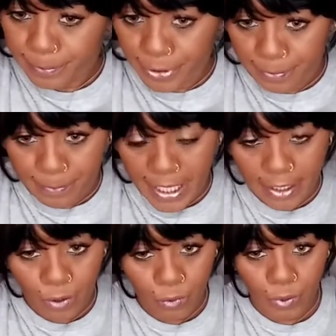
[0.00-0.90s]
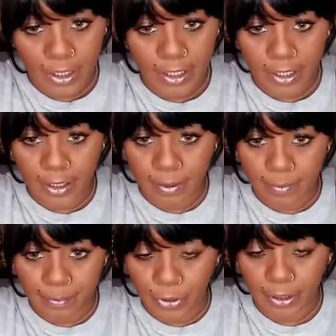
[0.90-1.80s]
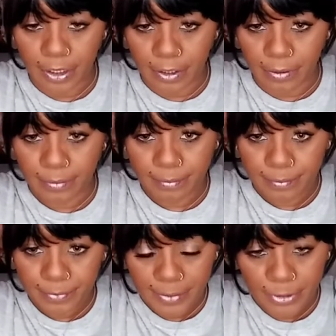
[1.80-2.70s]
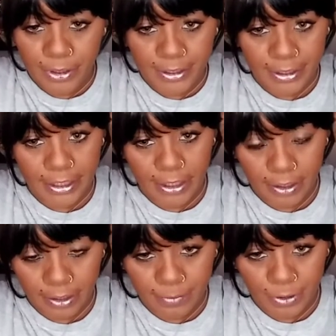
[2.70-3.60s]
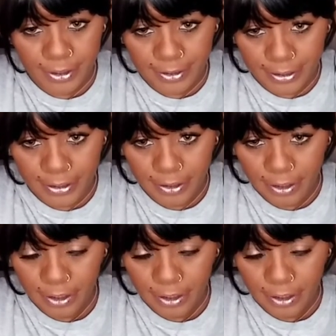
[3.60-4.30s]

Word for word: put back on, but um, I'm going to see. I'm going to see.